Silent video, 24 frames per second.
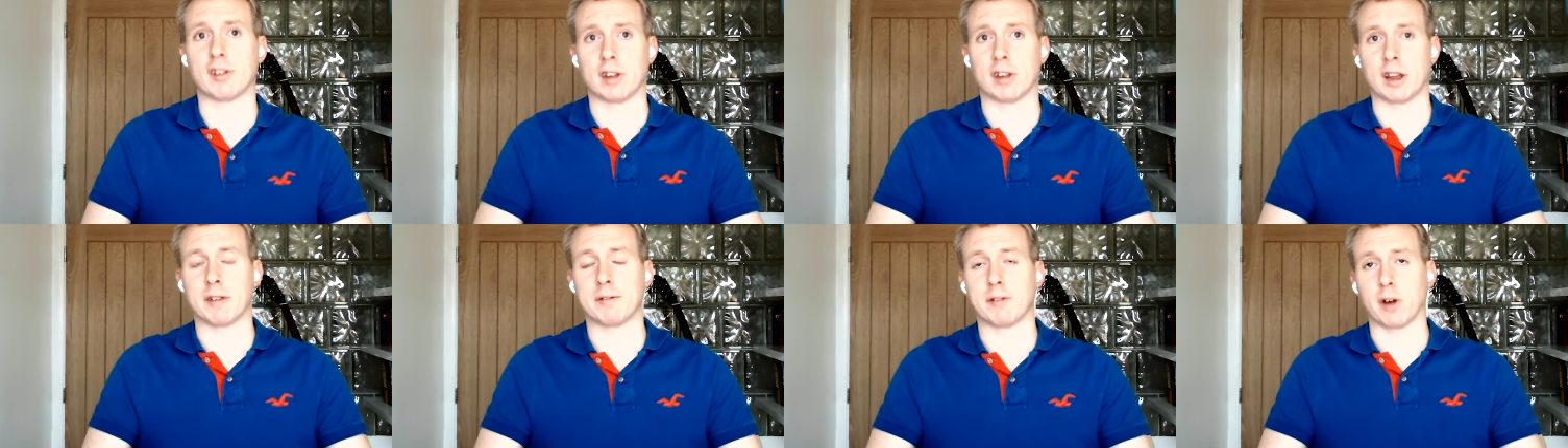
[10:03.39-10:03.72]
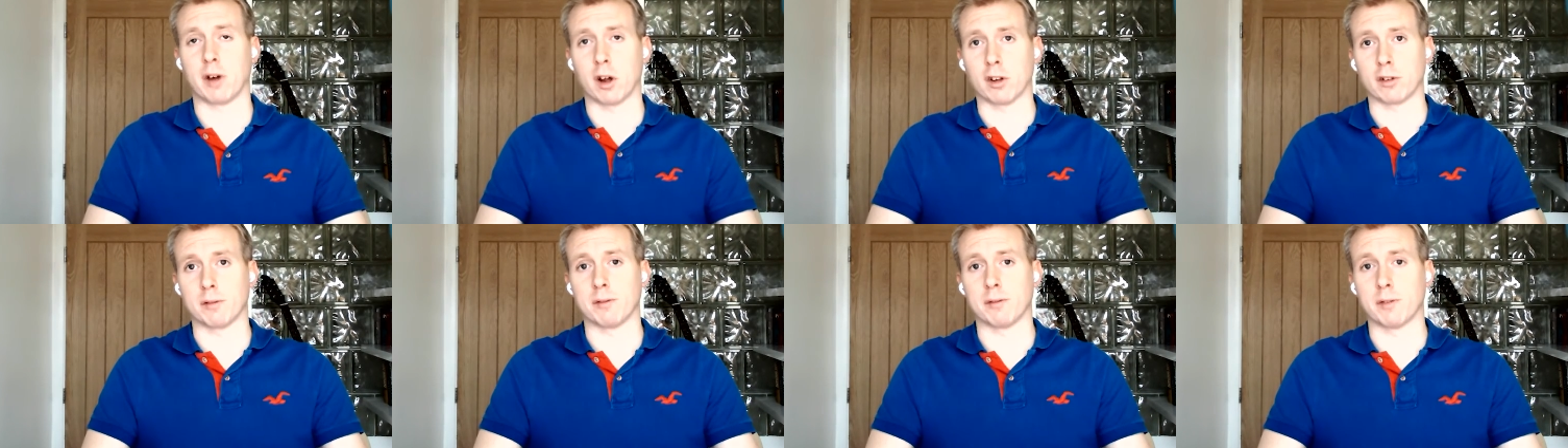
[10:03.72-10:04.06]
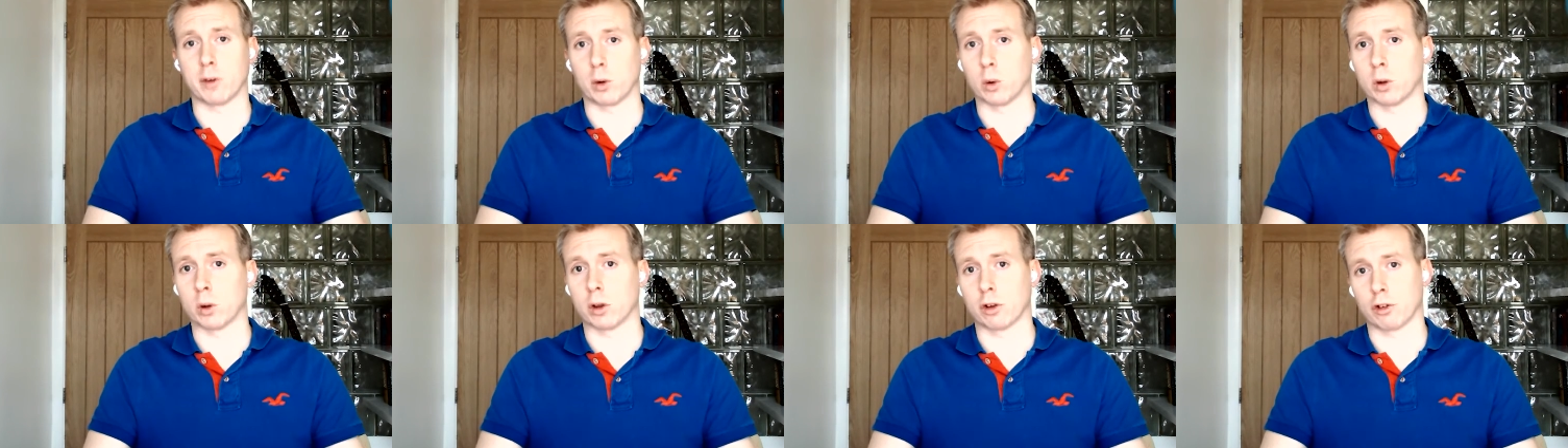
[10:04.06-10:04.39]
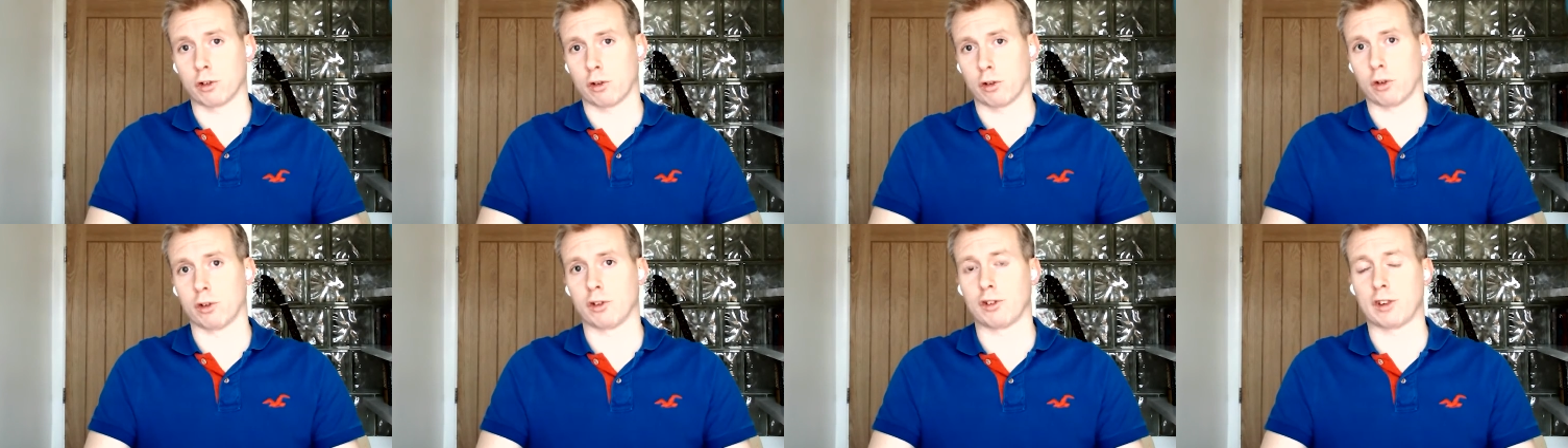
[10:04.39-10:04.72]
and their files and folders
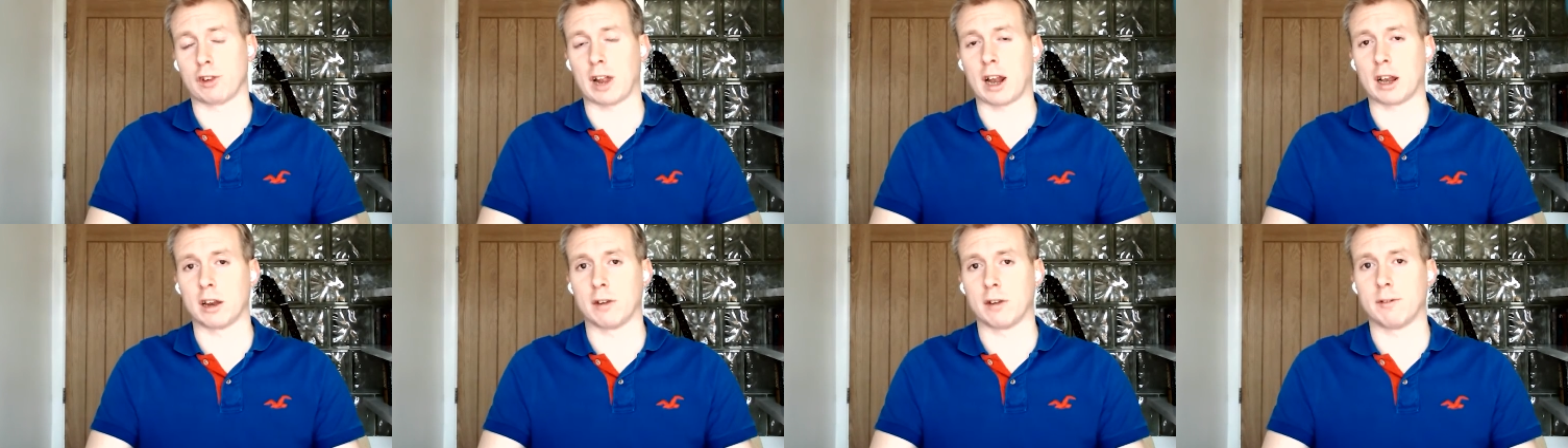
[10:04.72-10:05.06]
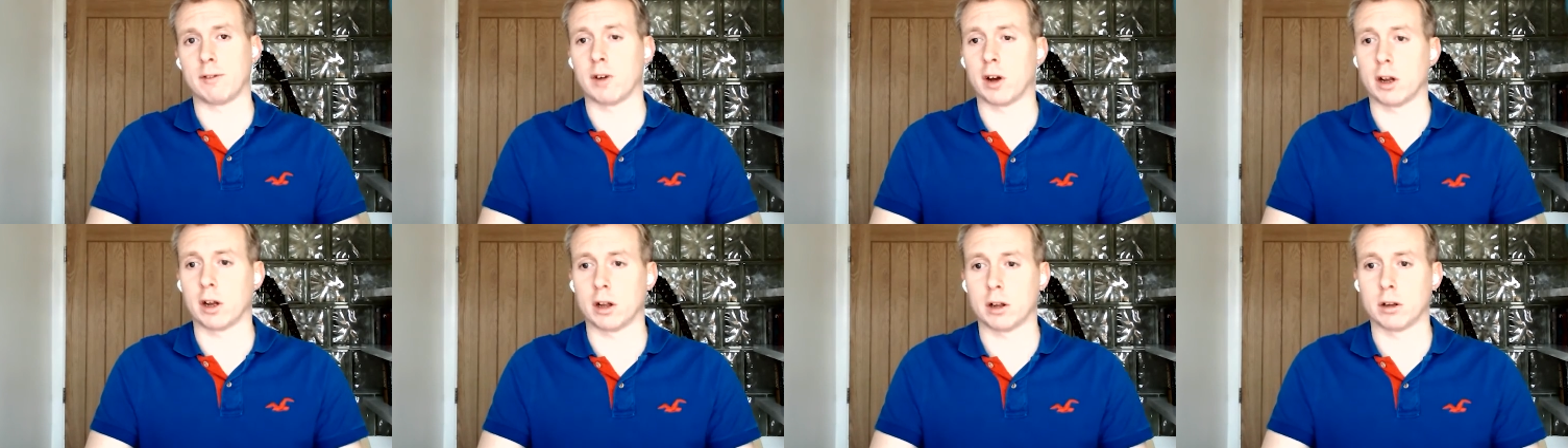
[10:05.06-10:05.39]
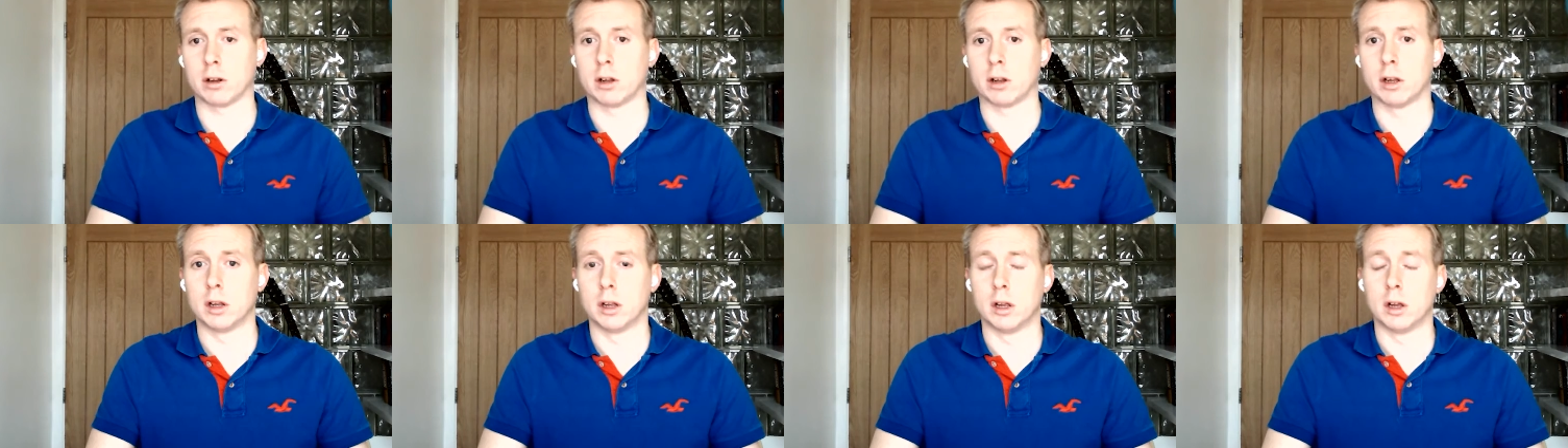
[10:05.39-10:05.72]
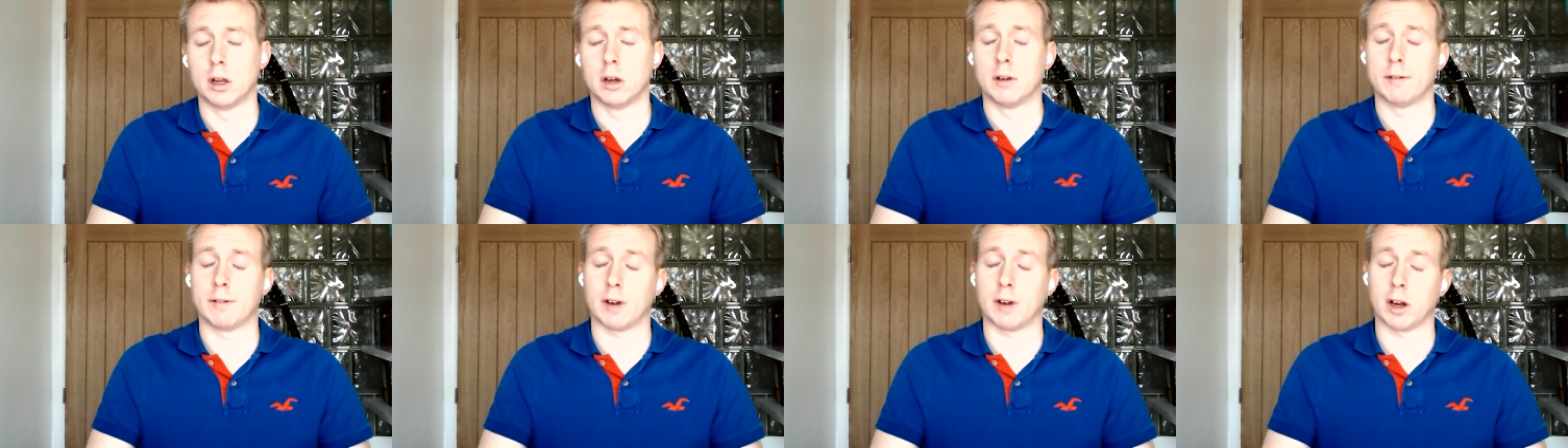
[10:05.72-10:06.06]
are on standard file
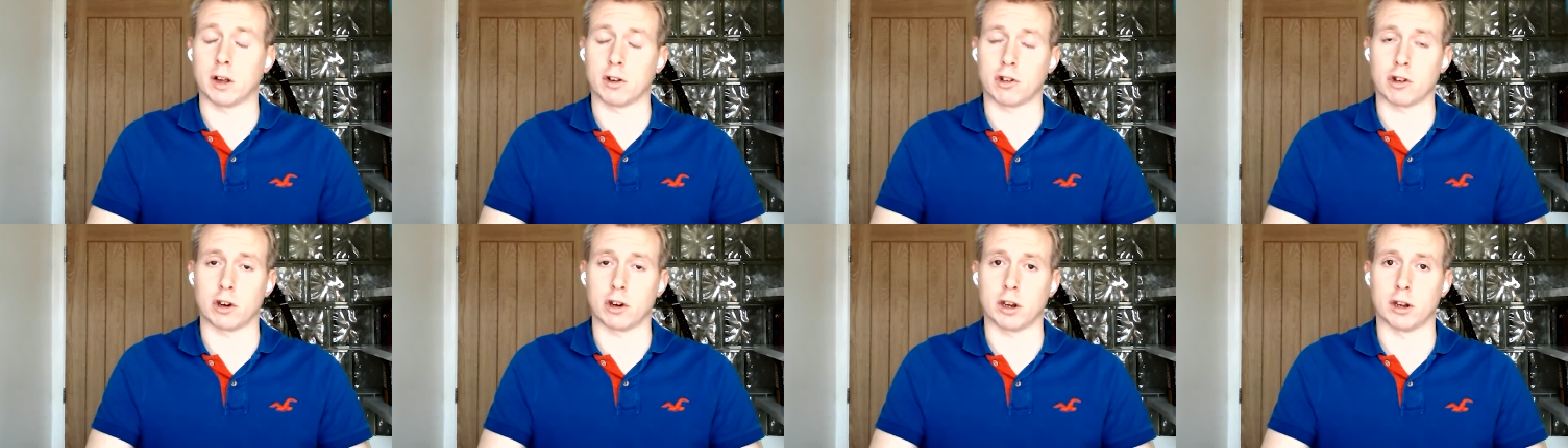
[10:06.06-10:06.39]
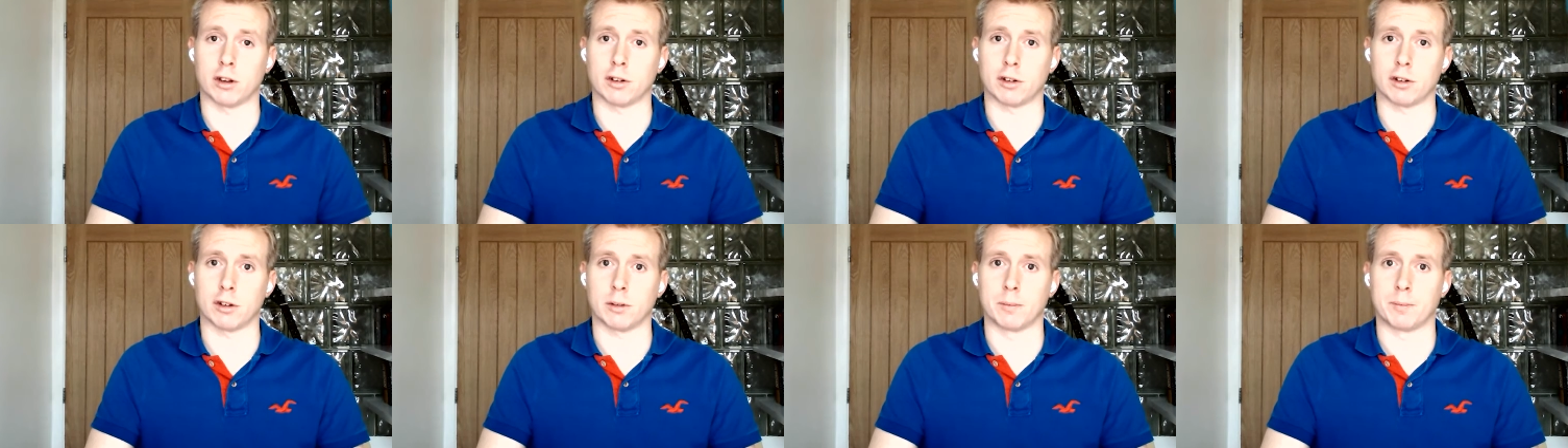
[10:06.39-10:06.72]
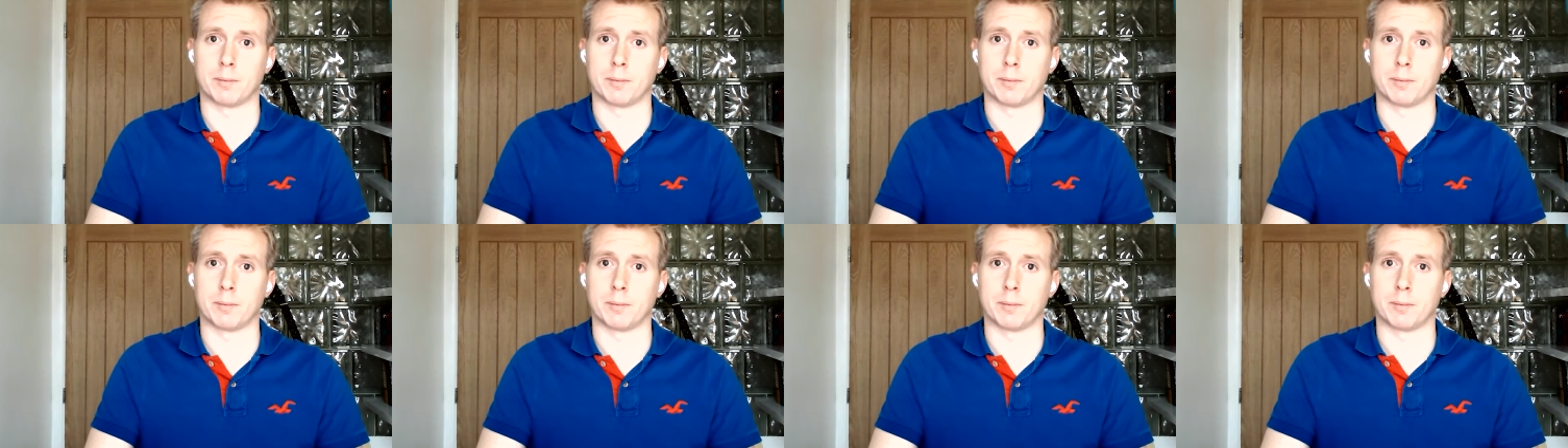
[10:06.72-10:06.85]
shares.